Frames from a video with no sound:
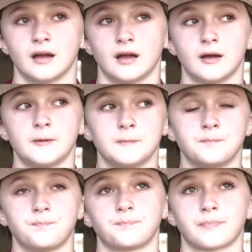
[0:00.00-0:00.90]

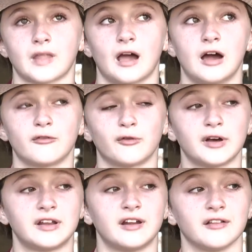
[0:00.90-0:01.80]
I've
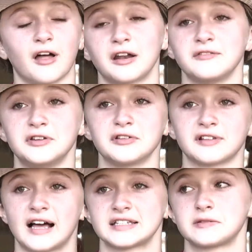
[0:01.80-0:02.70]
won a lot of youth
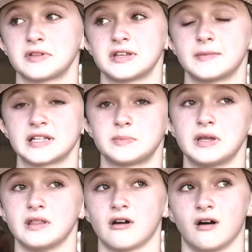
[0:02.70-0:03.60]
classes with him. That's
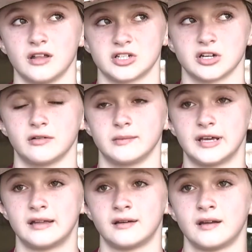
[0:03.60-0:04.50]
mainly all I showed him
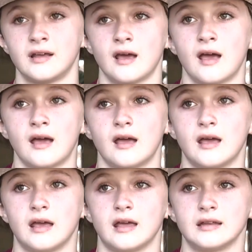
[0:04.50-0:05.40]
in.
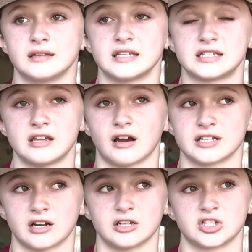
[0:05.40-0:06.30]
And this year I
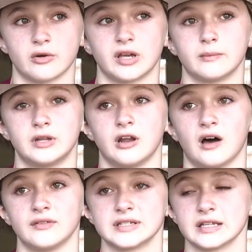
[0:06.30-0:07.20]
started showing him in
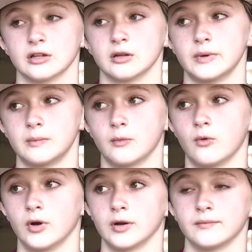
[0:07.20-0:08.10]
novice a little bit
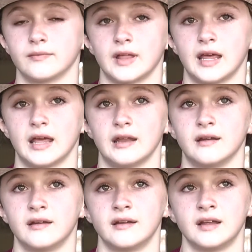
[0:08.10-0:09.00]
more,
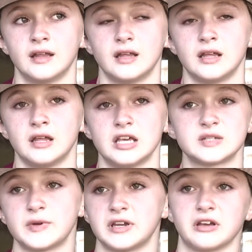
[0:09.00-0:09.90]
and
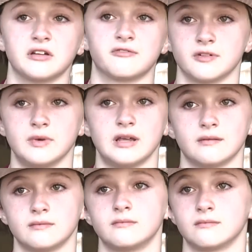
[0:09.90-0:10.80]
he's been good for
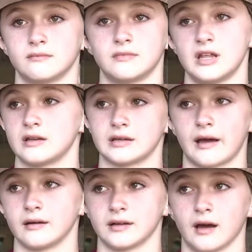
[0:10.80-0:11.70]
me the
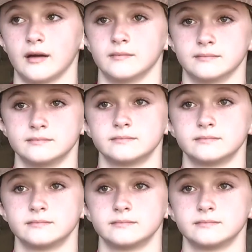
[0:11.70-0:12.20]
entire time.